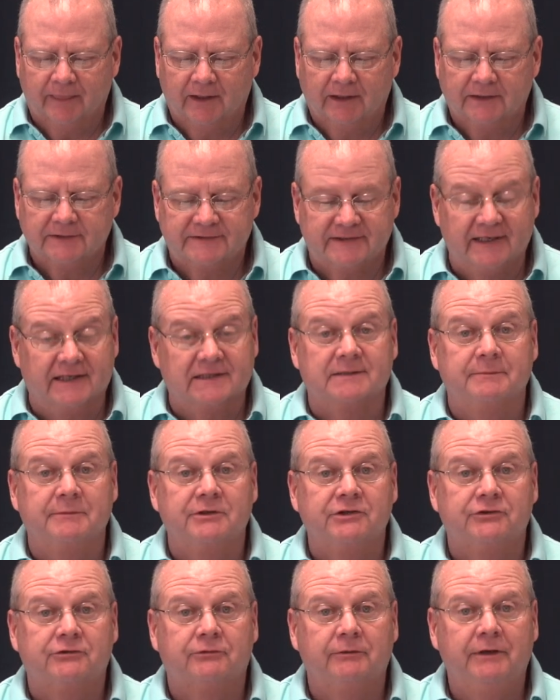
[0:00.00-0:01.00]

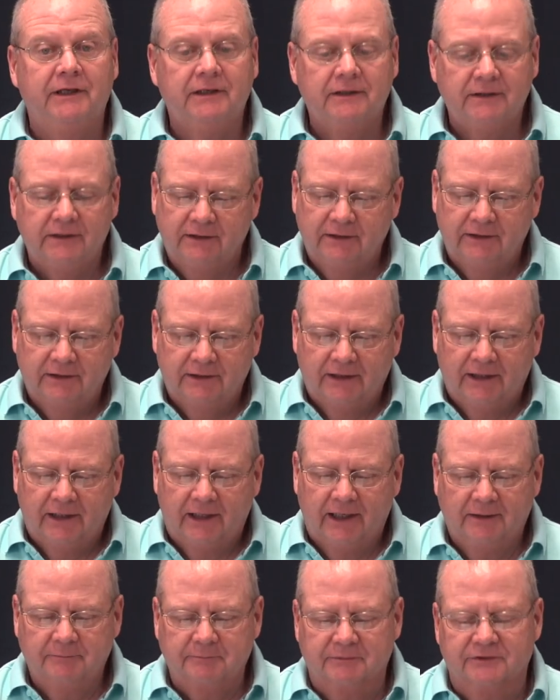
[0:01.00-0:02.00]
Sesame Street
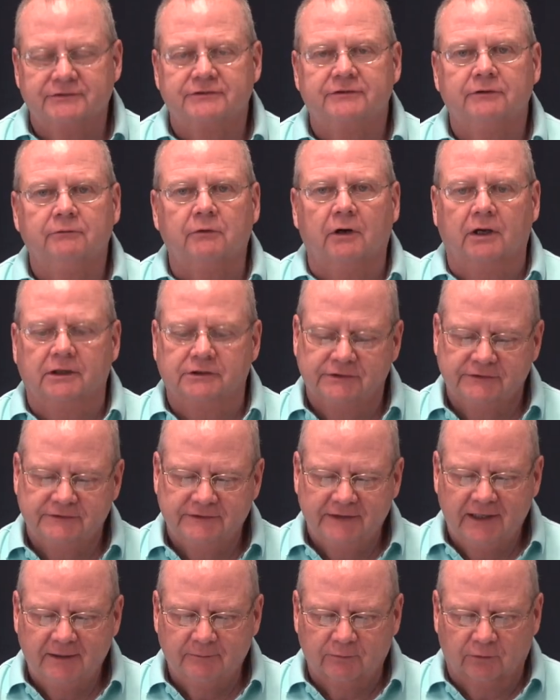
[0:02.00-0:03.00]
and Mr. Rogers'
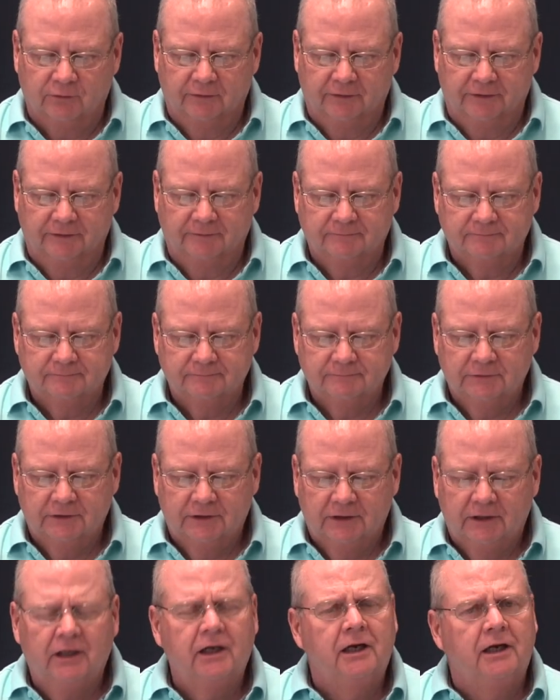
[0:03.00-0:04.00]
Neighborhood.
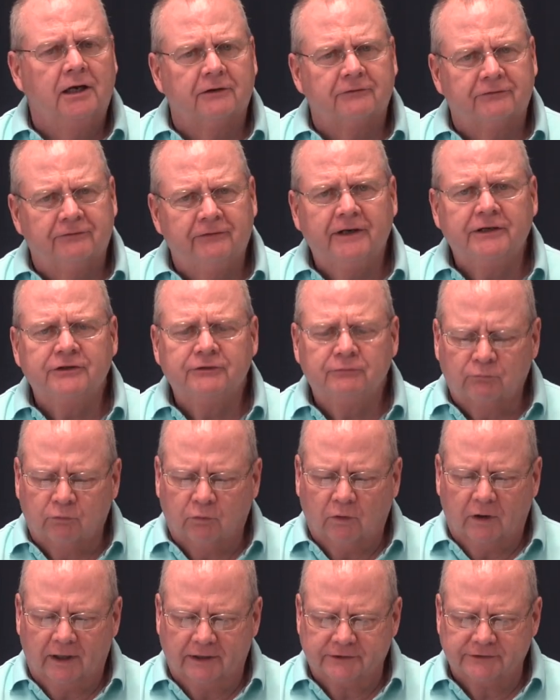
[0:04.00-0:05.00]
Fred
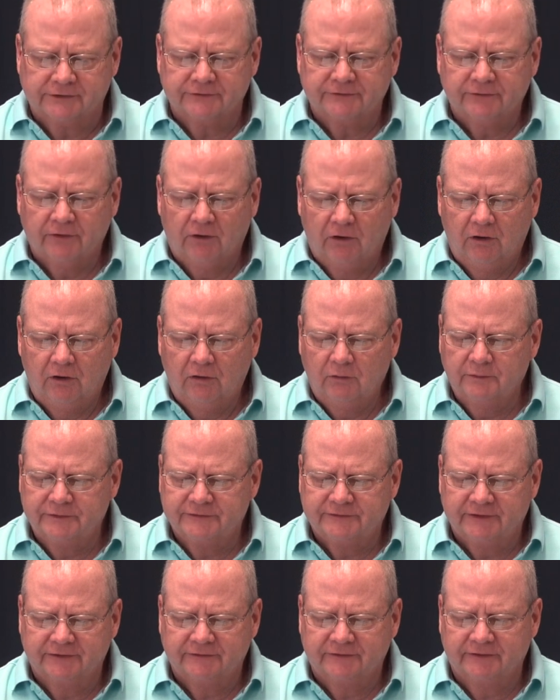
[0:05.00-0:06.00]
Rogers
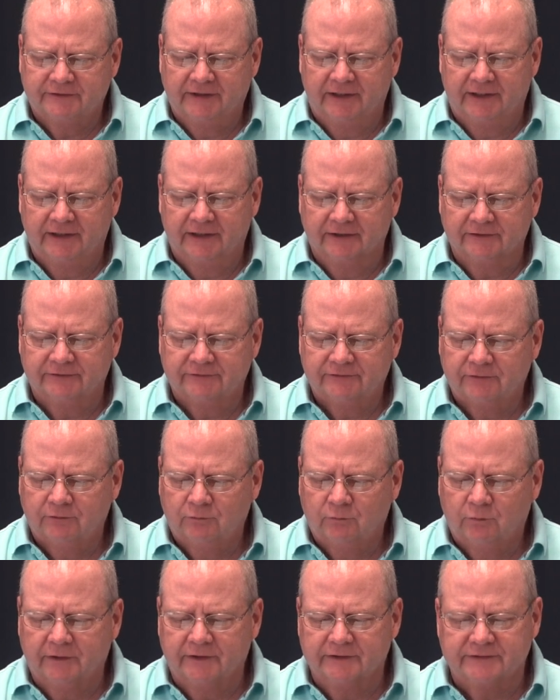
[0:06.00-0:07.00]
always entertained us
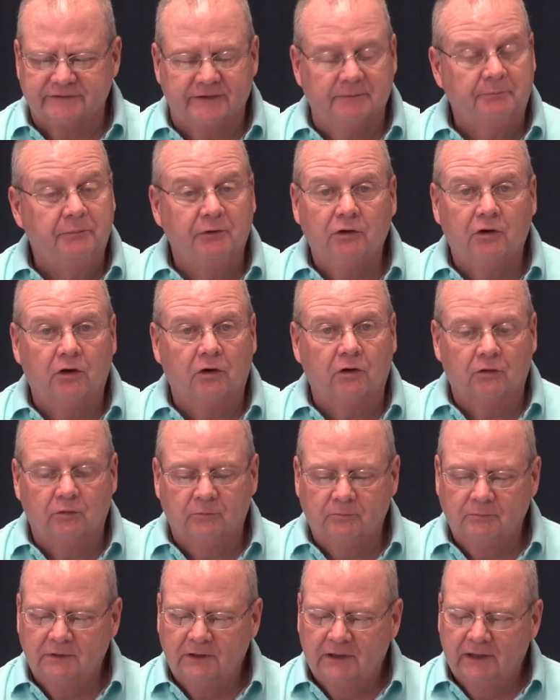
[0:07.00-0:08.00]
with a simple
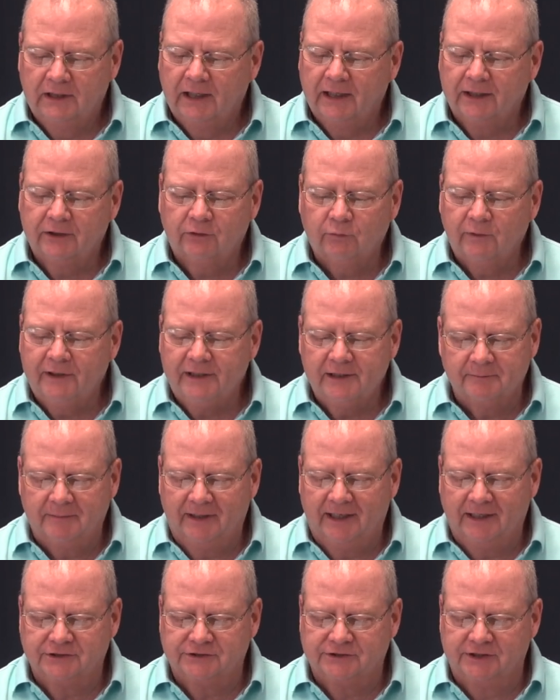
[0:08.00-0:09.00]
home, a great
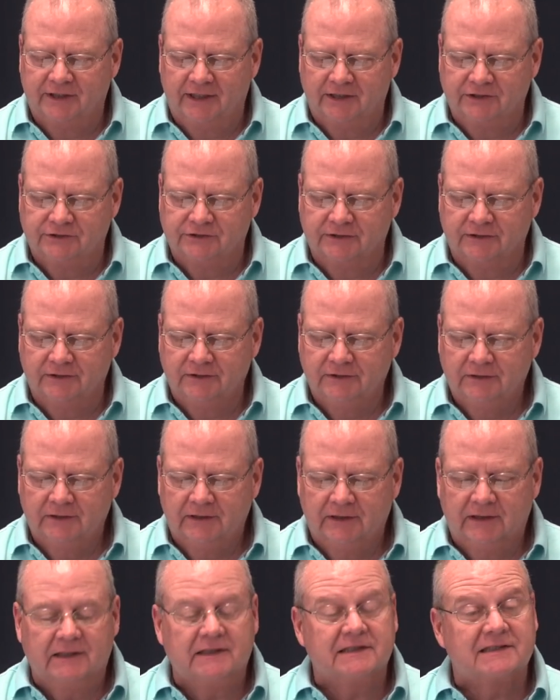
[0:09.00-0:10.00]
imagination,
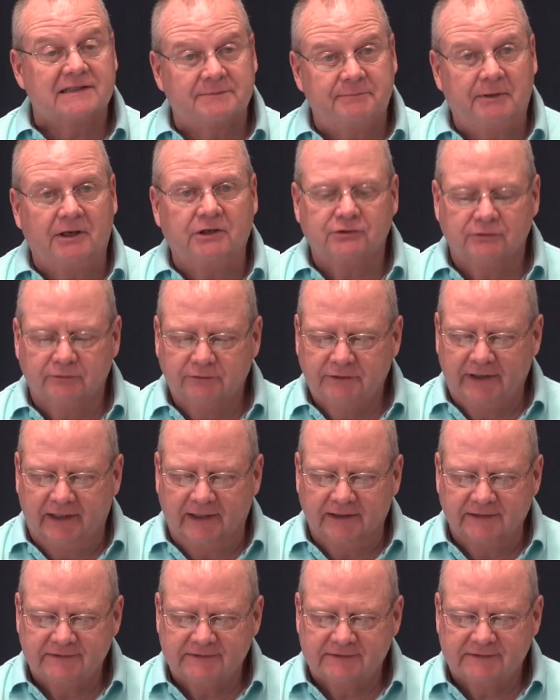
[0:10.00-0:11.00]
special
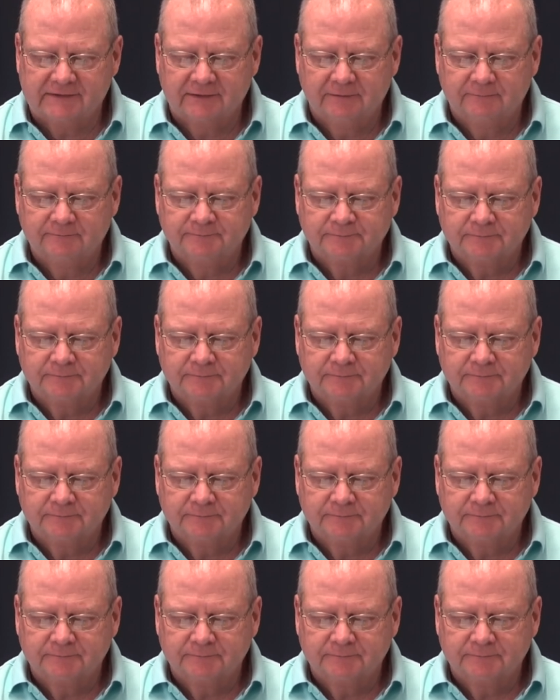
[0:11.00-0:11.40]
guests,